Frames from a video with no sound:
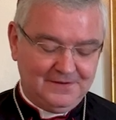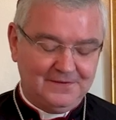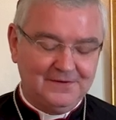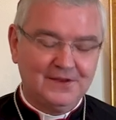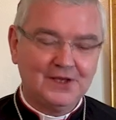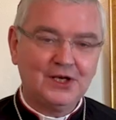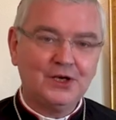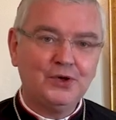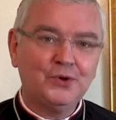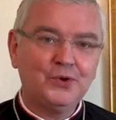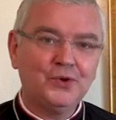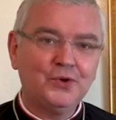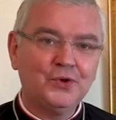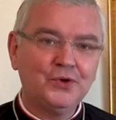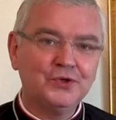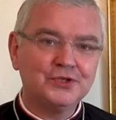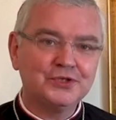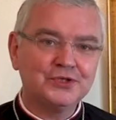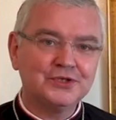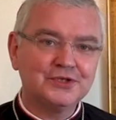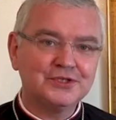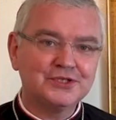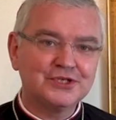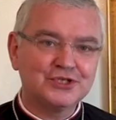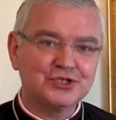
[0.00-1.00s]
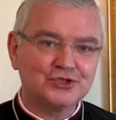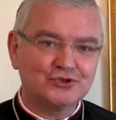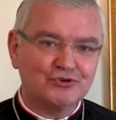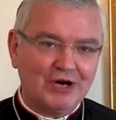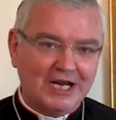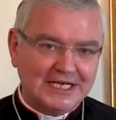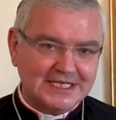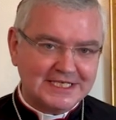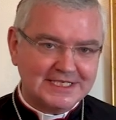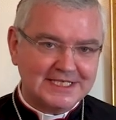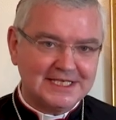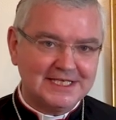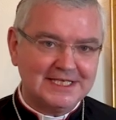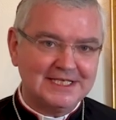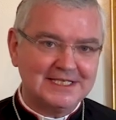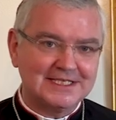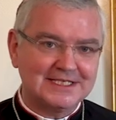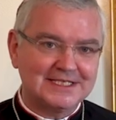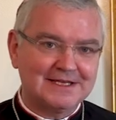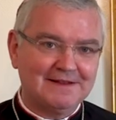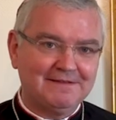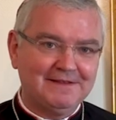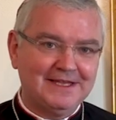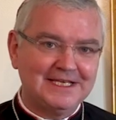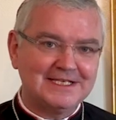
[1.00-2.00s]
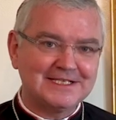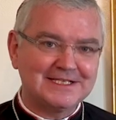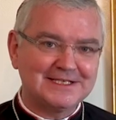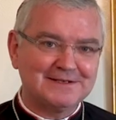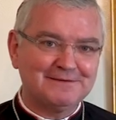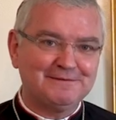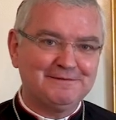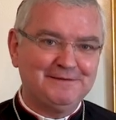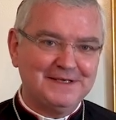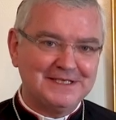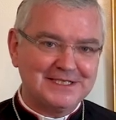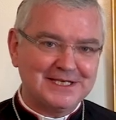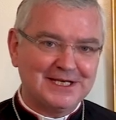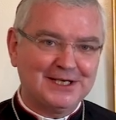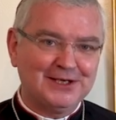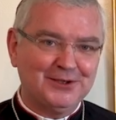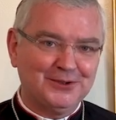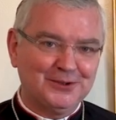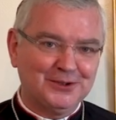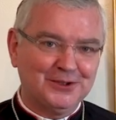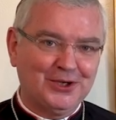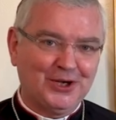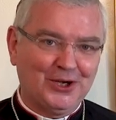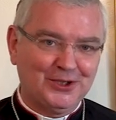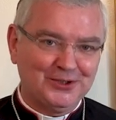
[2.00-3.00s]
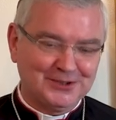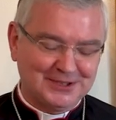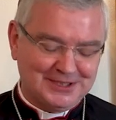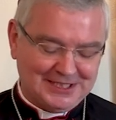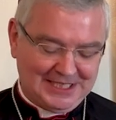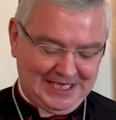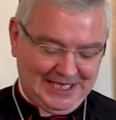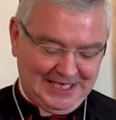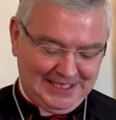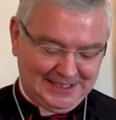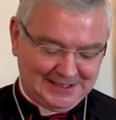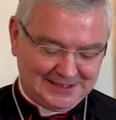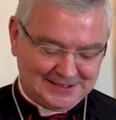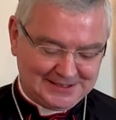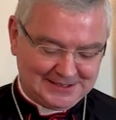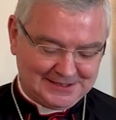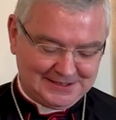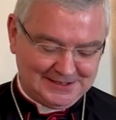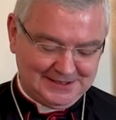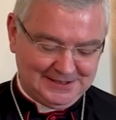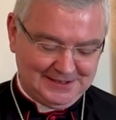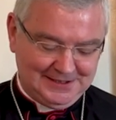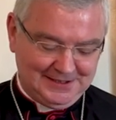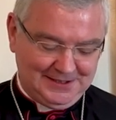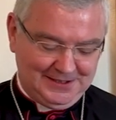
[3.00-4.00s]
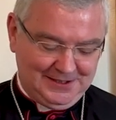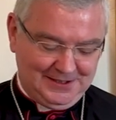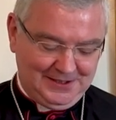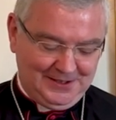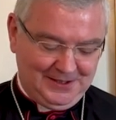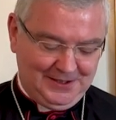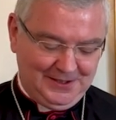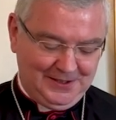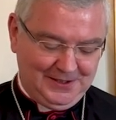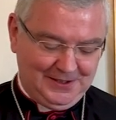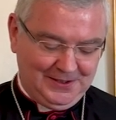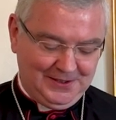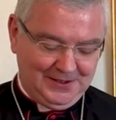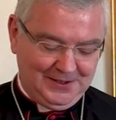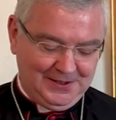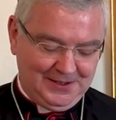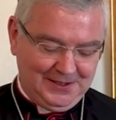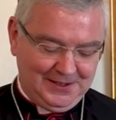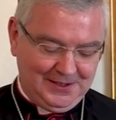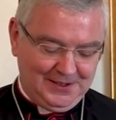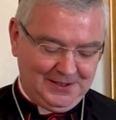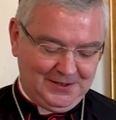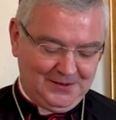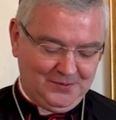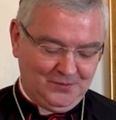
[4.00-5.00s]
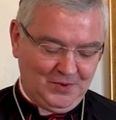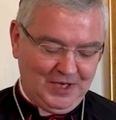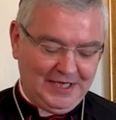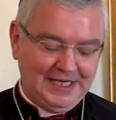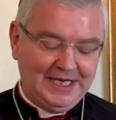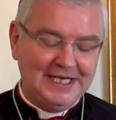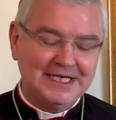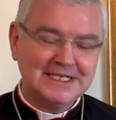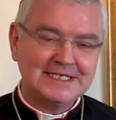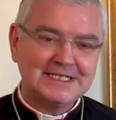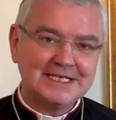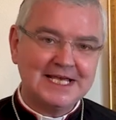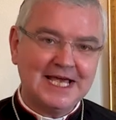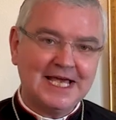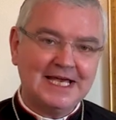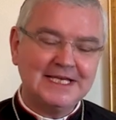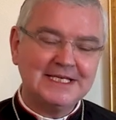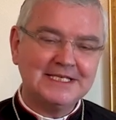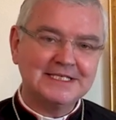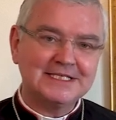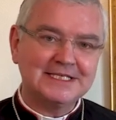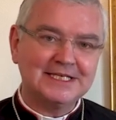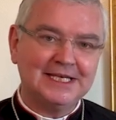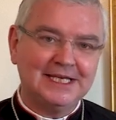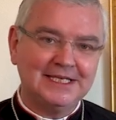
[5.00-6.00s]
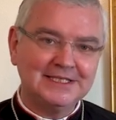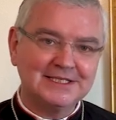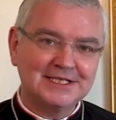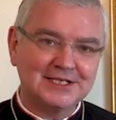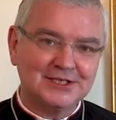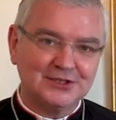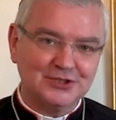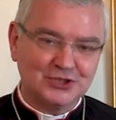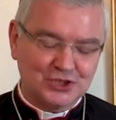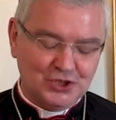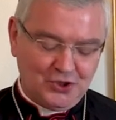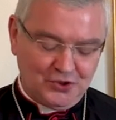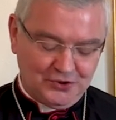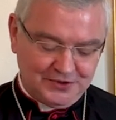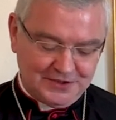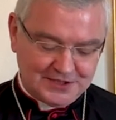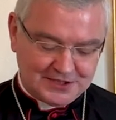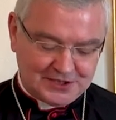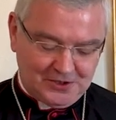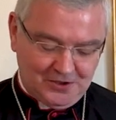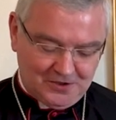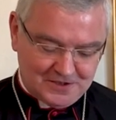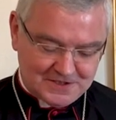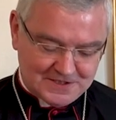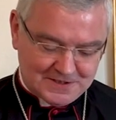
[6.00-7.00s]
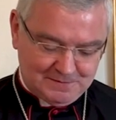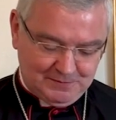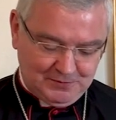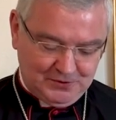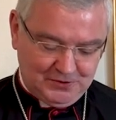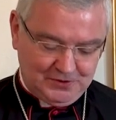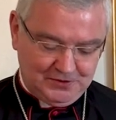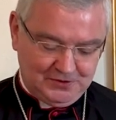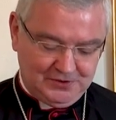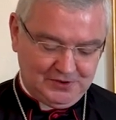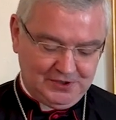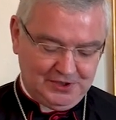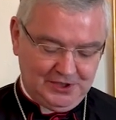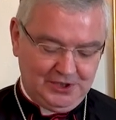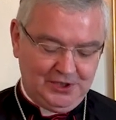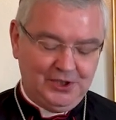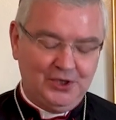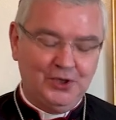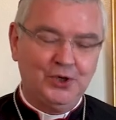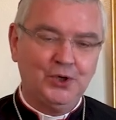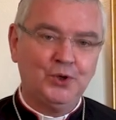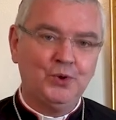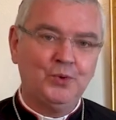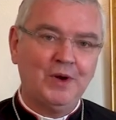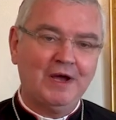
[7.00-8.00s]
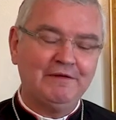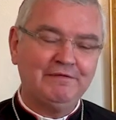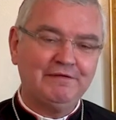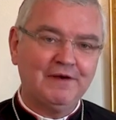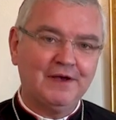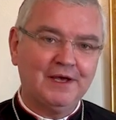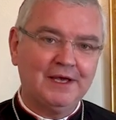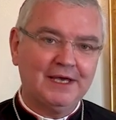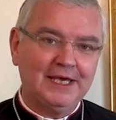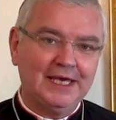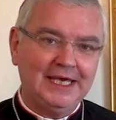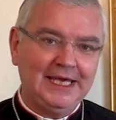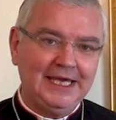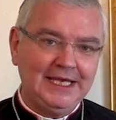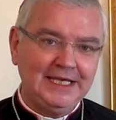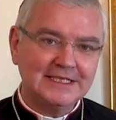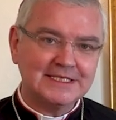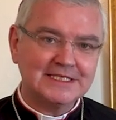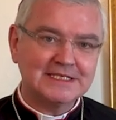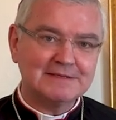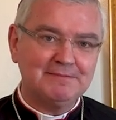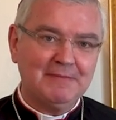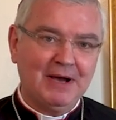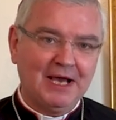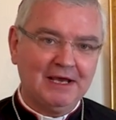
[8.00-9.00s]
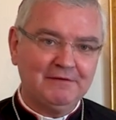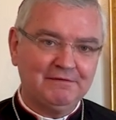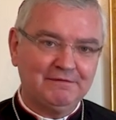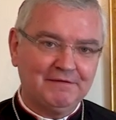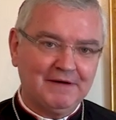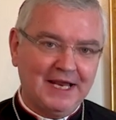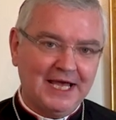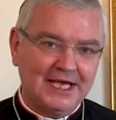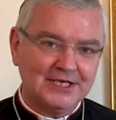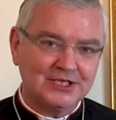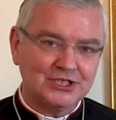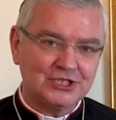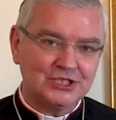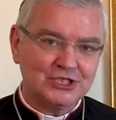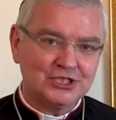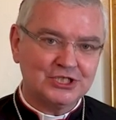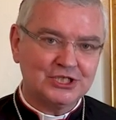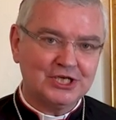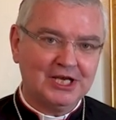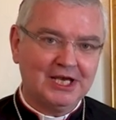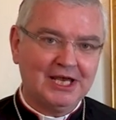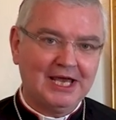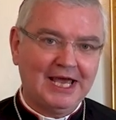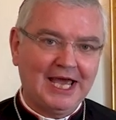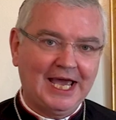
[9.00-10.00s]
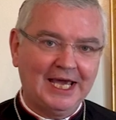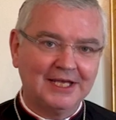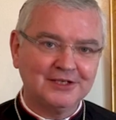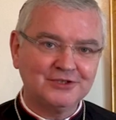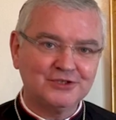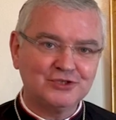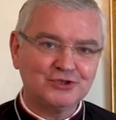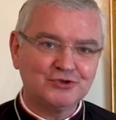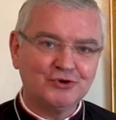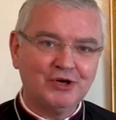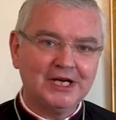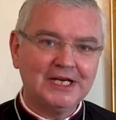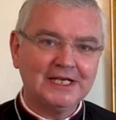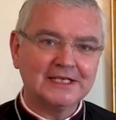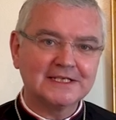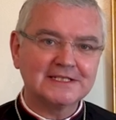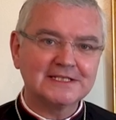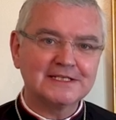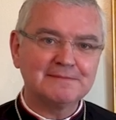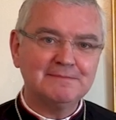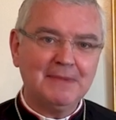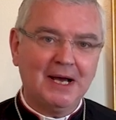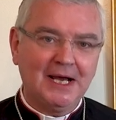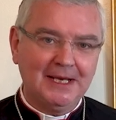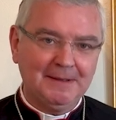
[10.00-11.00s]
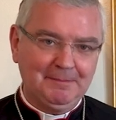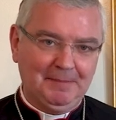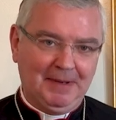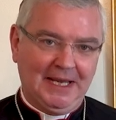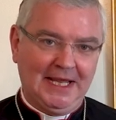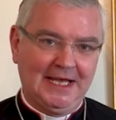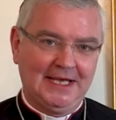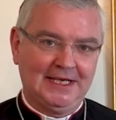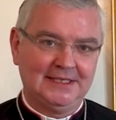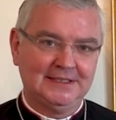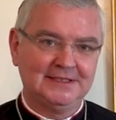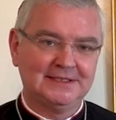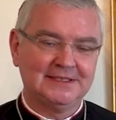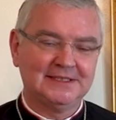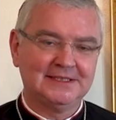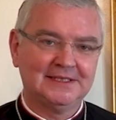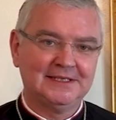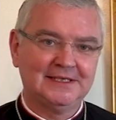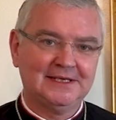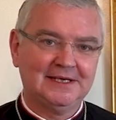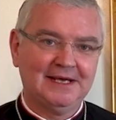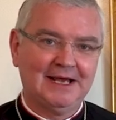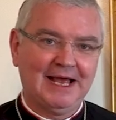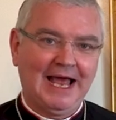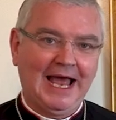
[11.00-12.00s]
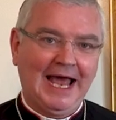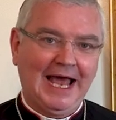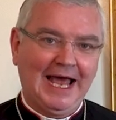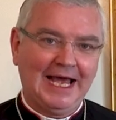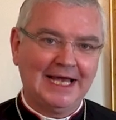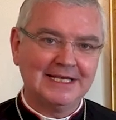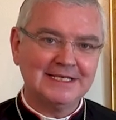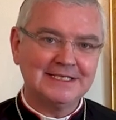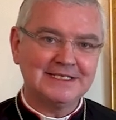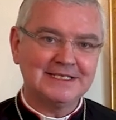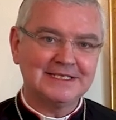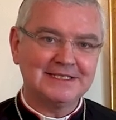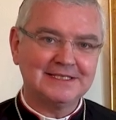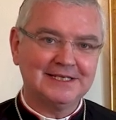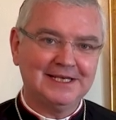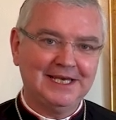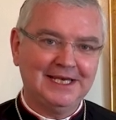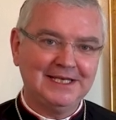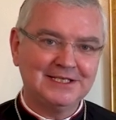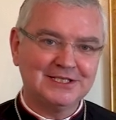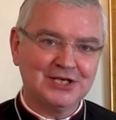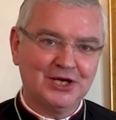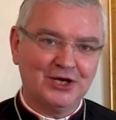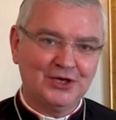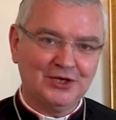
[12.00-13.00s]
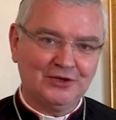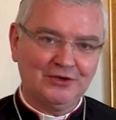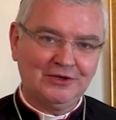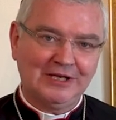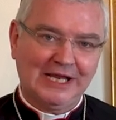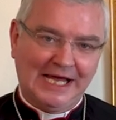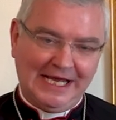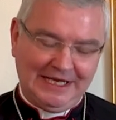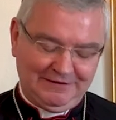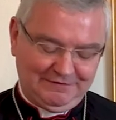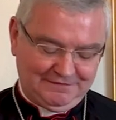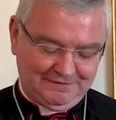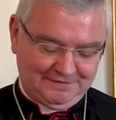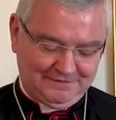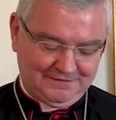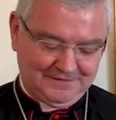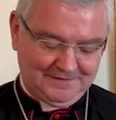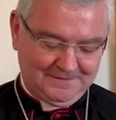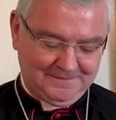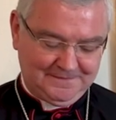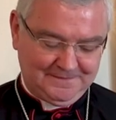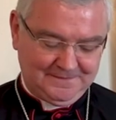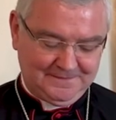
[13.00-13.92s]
The Lord stresses this physical contact when he says in St. John's Gospel, "Whoever eats my flesh and drinks my blood has eternal life."